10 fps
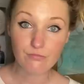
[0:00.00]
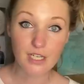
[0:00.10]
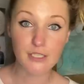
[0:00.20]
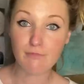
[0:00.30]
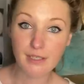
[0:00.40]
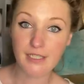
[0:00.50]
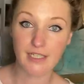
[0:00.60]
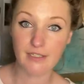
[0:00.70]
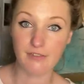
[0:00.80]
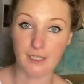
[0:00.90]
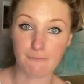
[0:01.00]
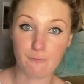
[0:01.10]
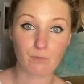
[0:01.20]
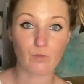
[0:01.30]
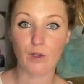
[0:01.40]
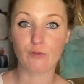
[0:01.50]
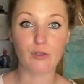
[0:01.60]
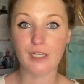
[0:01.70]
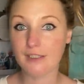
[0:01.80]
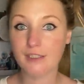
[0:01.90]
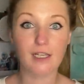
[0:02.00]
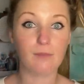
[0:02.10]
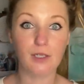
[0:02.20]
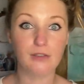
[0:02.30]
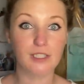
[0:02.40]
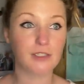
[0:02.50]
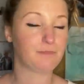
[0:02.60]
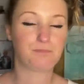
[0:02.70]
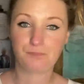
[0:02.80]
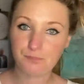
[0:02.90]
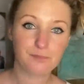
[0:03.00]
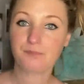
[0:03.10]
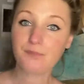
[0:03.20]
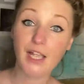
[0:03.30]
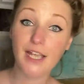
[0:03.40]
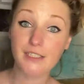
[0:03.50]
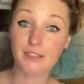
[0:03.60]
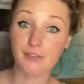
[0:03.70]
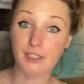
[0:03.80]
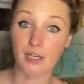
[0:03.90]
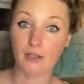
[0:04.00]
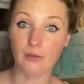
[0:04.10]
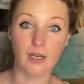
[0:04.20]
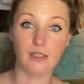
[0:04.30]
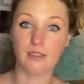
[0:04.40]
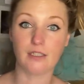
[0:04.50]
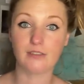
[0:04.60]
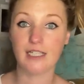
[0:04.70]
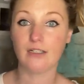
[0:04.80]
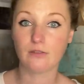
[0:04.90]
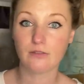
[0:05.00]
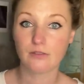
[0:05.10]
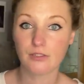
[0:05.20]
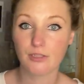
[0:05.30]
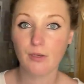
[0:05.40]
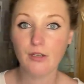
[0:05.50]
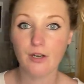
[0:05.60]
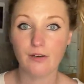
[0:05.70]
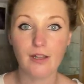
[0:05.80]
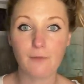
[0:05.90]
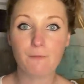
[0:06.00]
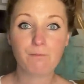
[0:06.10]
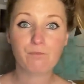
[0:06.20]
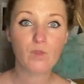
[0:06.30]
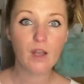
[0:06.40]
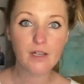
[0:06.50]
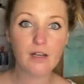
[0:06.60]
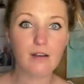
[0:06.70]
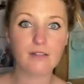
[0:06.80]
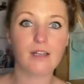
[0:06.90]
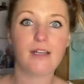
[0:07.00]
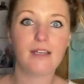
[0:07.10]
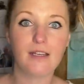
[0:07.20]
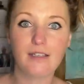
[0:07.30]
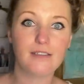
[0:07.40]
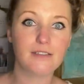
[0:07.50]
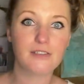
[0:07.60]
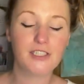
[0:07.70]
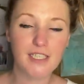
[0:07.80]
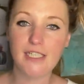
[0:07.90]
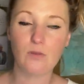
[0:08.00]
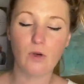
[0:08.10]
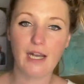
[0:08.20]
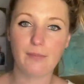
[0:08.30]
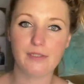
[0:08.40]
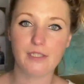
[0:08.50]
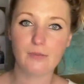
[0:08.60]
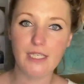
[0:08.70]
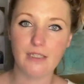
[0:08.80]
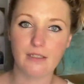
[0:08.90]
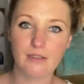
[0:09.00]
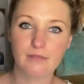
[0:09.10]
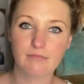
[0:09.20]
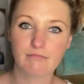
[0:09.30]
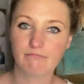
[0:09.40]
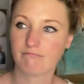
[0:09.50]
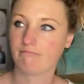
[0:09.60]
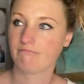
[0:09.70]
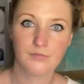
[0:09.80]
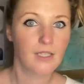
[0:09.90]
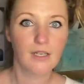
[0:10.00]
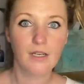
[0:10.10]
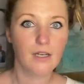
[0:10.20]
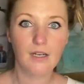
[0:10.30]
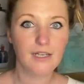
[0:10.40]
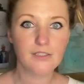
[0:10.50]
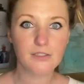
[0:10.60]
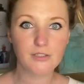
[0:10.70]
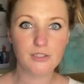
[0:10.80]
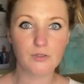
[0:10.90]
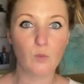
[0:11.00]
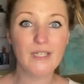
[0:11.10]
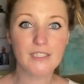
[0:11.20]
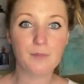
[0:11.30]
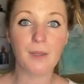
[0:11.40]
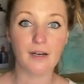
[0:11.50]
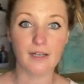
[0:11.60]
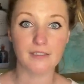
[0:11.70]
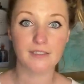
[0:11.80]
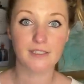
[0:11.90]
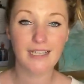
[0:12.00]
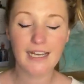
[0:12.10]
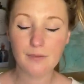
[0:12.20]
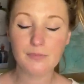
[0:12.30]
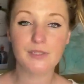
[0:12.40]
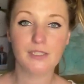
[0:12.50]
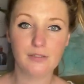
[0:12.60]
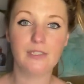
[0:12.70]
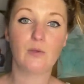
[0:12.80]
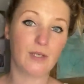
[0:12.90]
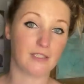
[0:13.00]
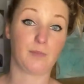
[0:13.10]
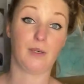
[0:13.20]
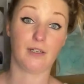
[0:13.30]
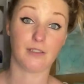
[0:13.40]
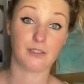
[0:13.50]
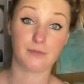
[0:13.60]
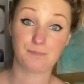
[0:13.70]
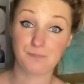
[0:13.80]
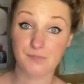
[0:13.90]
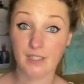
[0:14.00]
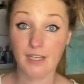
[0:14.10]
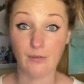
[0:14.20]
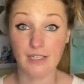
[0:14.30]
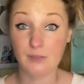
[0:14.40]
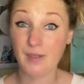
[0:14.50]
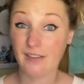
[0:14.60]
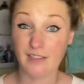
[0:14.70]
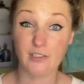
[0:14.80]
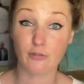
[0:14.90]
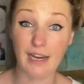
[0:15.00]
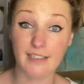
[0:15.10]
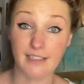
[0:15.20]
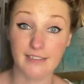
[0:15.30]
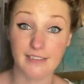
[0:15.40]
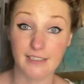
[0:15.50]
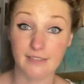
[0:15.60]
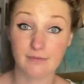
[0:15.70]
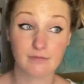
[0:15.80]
It's Monday evening. I've got to get this uploaded, edit the video, and it goes out tomorrow. Like, I can't see what happened to the week. It's just whizzed past, absolutely whizzed past. Anyway, it's better than it dragging, isn't it?